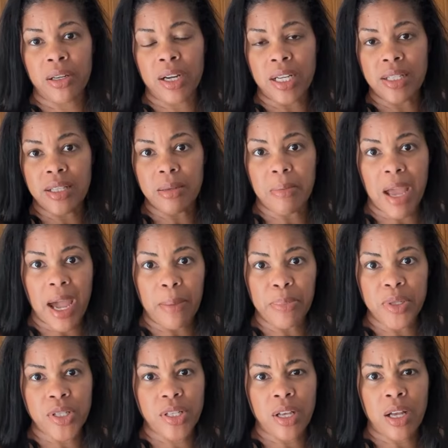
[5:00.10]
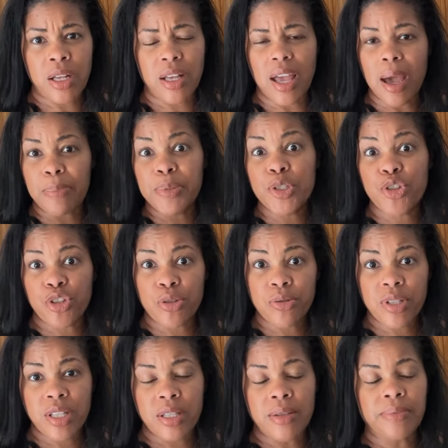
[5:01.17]
and some apple
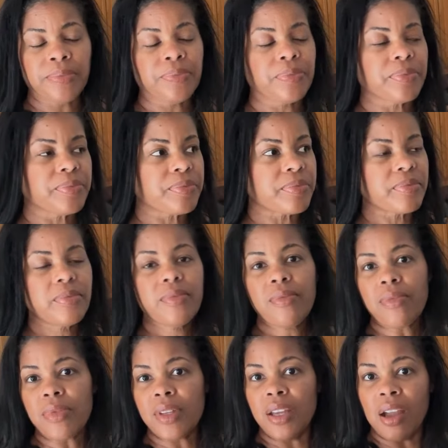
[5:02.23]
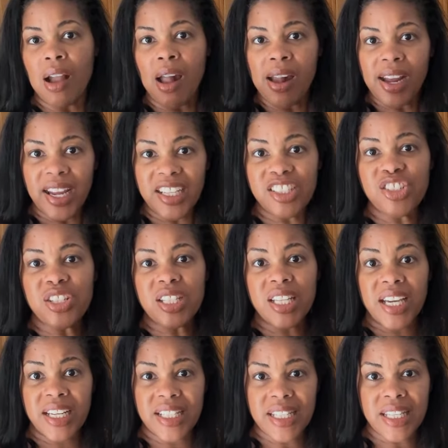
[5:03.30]
juice. and just
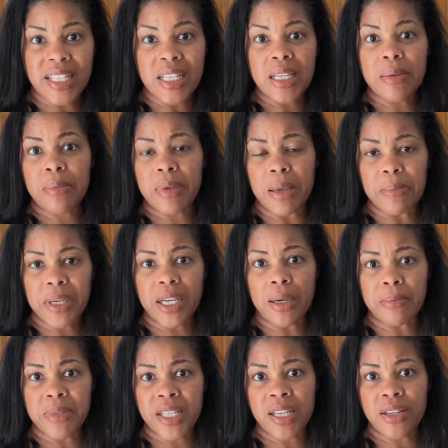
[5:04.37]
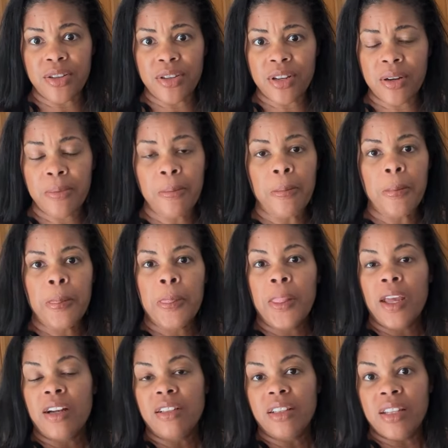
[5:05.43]
let it steam and become tender.
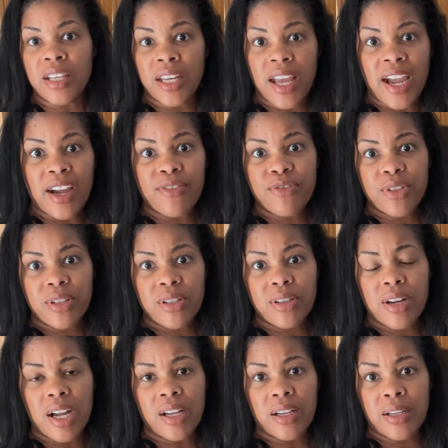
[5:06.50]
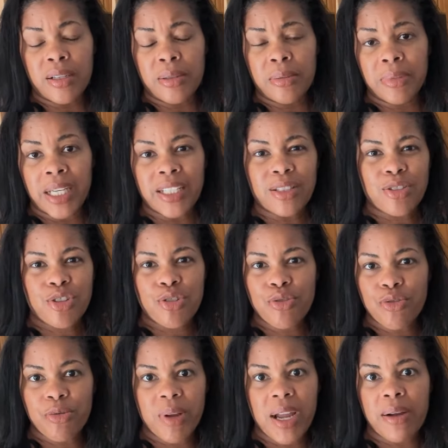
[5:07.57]
Then after like
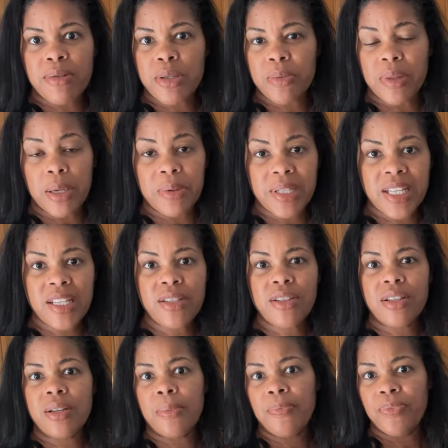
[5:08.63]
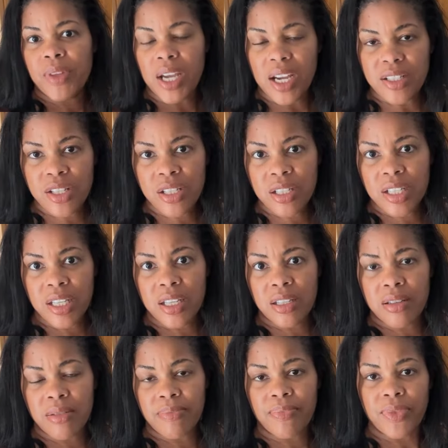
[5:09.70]
2-3 hours when they were tender, I took
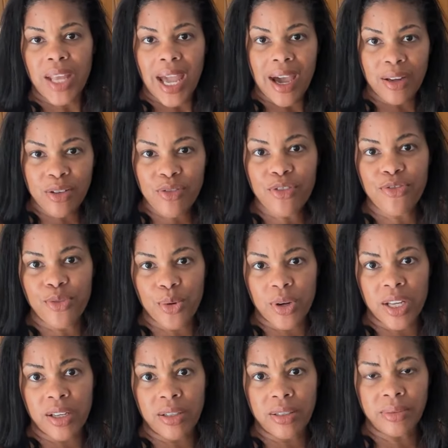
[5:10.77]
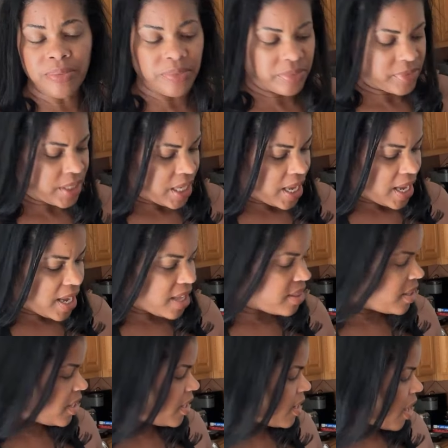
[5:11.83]
it out of the foil,
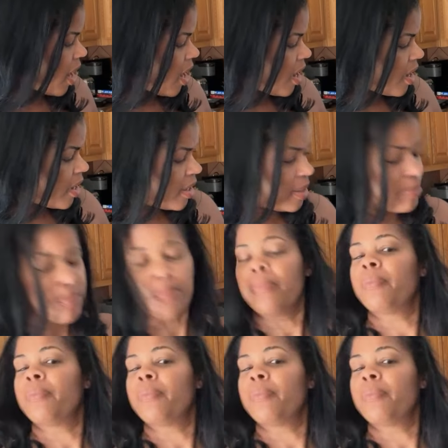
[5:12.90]
and then I